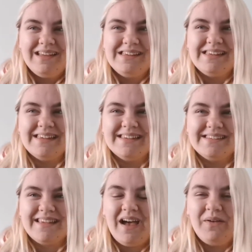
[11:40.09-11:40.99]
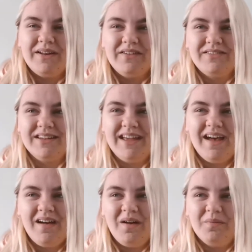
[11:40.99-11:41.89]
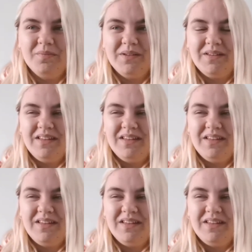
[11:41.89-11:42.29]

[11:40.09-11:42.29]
because I would have to get up,